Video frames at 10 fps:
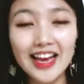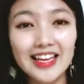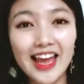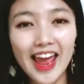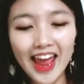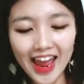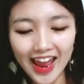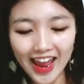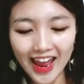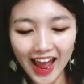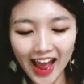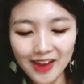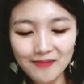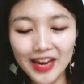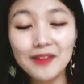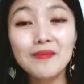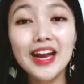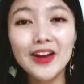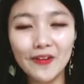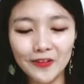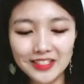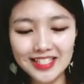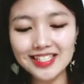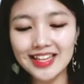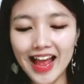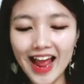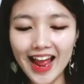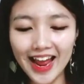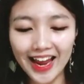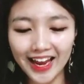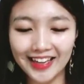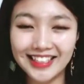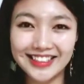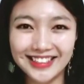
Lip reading: Yay! I made my own slime.